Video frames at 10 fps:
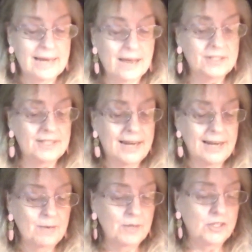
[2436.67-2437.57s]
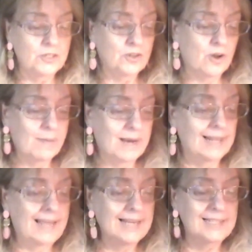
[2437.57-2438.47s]
Now, Sadie, which you saw in my
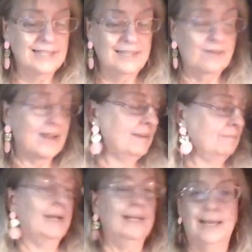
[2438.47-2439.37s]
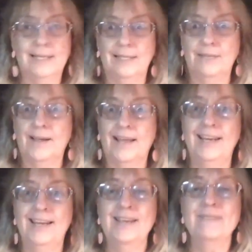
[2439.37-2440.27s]
last Levi, in my
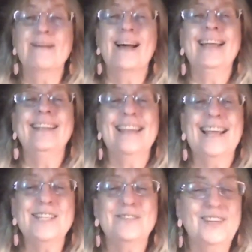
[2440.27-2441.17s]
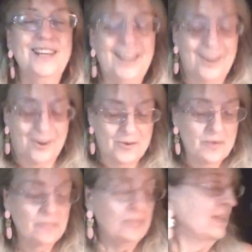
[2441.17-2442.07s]
last video,
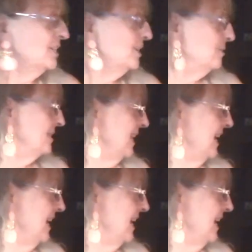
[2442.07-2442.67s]
she was